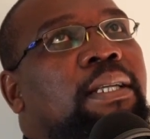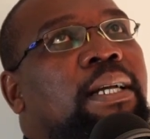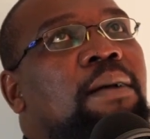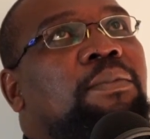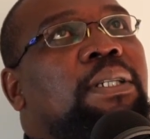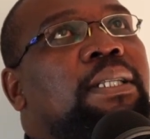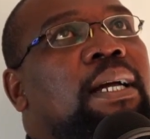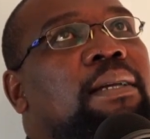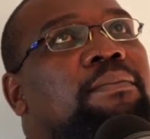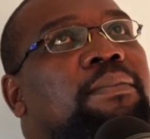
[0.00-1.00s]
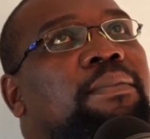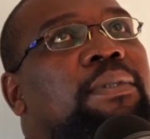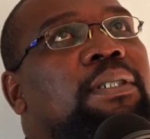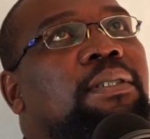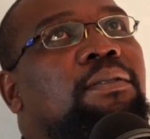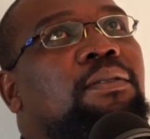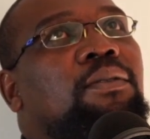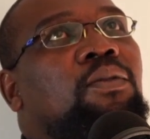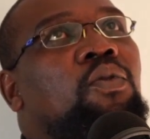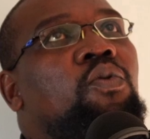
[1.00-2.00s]
there comes a time
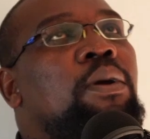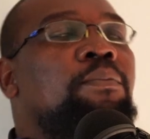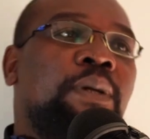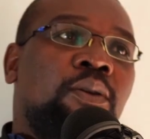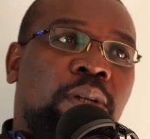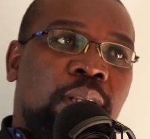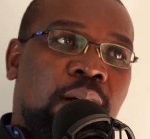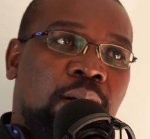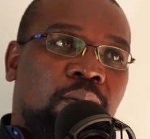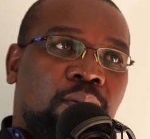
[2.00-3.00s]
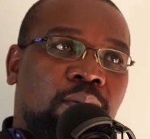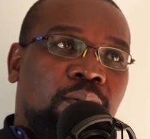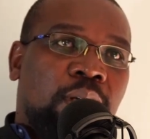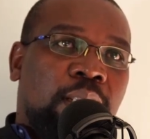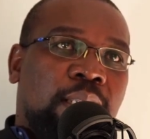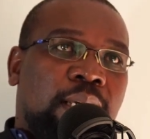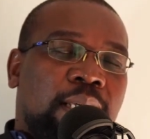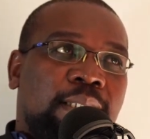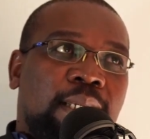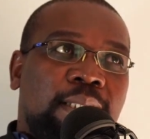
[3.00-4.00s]
and there are
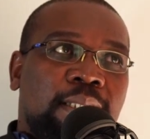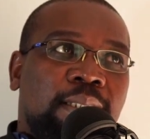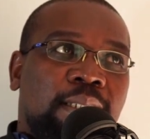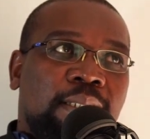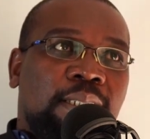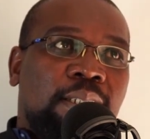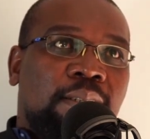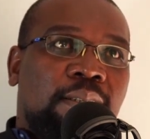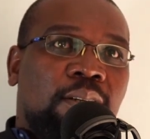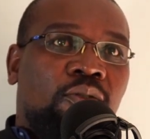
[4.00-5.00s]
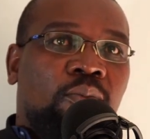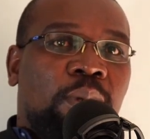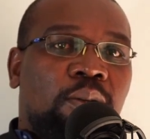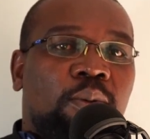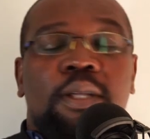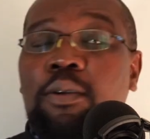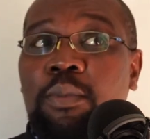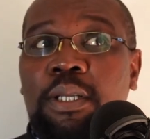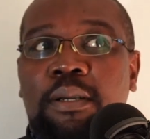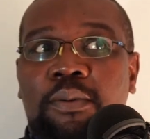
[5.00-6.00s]
certain decisions that you make without
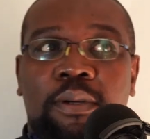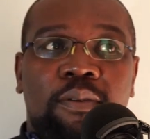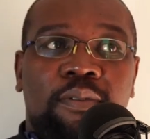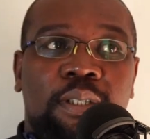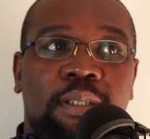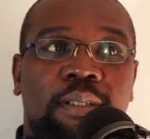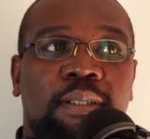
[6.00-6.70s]
being aware of it.